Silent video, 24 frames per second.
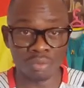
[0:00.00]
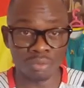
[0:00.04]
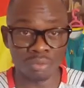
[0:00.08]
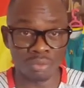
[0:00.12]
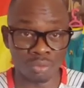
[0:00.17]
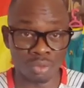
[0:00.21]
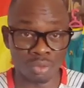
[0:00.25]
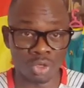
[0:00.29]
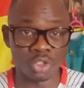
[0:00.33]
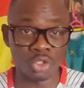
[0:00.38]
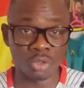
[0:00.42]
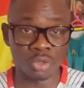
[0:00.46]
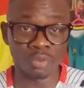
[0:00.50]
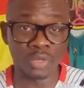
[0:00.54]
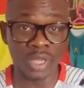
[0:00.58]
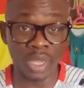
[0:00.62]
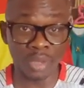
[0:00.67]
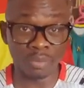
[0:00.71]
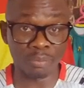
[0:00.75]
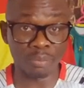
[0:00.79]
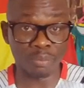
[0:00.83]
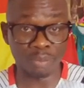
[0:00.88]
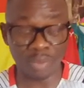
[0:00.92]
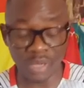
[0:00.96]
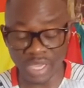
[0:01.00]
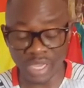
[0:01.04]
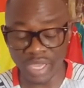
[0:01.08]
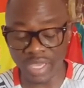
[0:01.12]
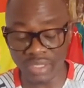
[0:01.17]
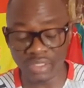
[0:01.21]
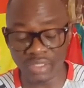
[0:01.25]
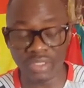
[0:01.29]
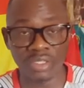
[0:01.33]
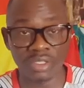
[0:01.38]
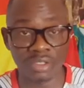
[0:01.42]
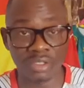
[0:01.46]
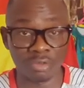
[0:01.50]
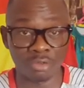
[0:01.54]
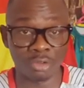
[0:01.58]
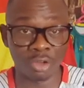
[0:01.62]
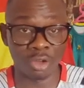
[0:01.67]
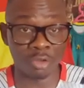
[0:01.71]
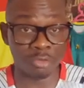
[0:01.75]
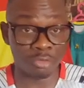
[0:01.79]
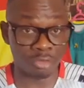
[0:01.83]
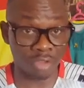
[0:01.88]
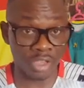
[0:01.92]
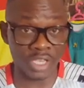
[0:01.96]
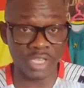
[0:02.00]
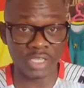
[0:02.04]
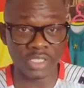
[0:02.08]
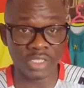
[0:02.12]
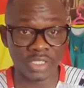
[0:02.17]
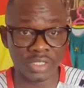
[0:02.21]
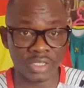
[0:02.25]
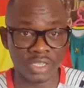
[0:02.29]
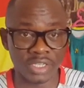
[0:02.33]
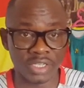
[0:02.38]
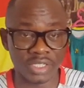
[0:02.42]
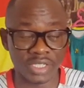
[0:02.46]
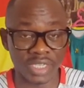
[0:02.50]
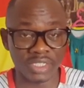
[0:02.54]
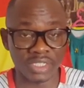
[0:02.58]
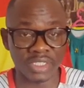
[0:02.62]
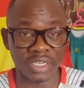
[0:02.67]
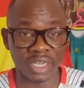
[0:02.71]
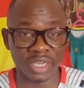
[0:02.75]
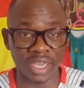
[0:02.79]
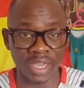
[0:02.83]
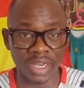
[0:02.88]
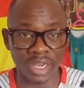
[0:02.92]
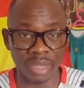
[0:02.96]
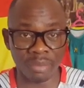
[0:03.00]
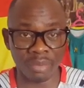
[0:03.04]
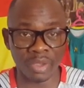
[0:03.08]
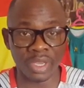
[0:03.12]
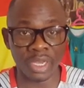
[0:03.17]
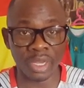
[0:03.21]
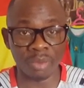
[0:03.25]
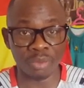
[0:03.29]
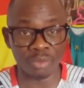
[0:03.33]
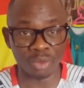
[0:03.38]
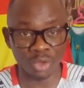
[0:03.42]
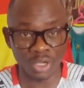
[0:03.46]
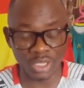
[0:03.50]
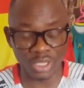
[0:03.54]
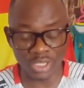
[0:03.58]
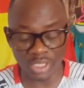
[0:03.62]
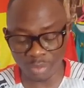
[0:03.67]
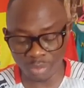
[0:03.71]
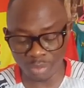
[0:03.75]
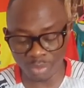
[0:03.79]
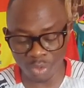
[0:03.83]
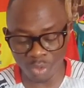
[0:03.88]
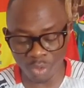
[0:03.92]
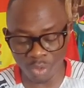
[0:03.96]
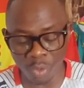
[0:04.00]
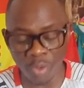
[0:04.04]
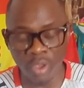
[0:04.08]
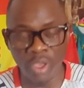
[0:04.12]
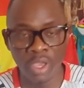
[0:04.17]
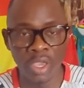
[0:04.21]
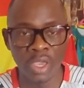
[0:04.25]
most of that players for the first starting lineup, and I'm going to give you